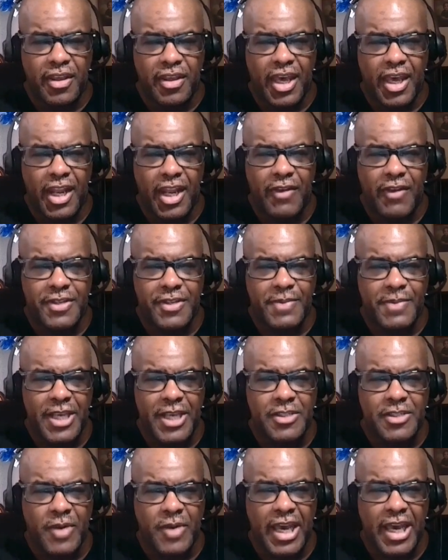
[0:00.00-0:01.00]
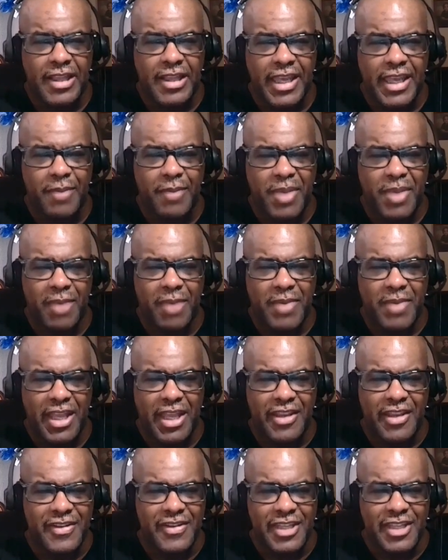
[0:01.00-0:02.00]
Kind of explains why Li
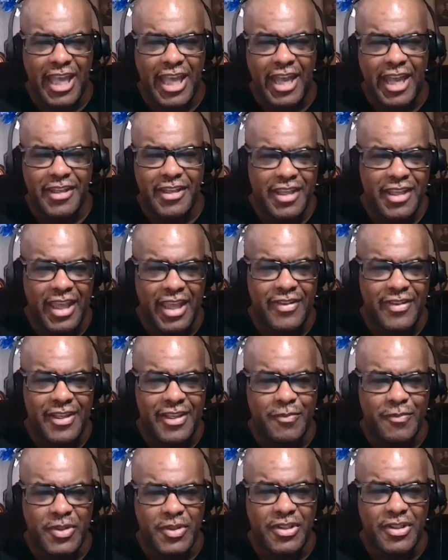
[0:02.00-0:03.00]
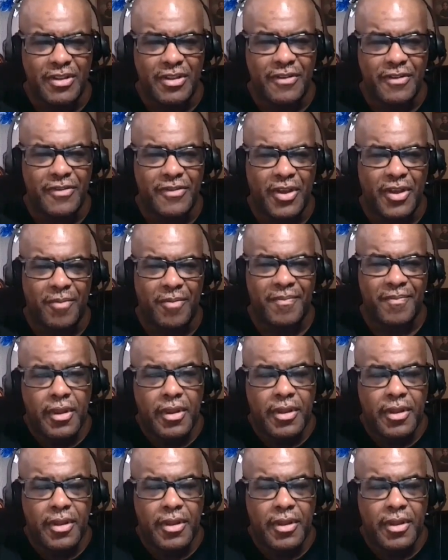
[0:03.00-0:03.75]
Bingbing is not in this particular film.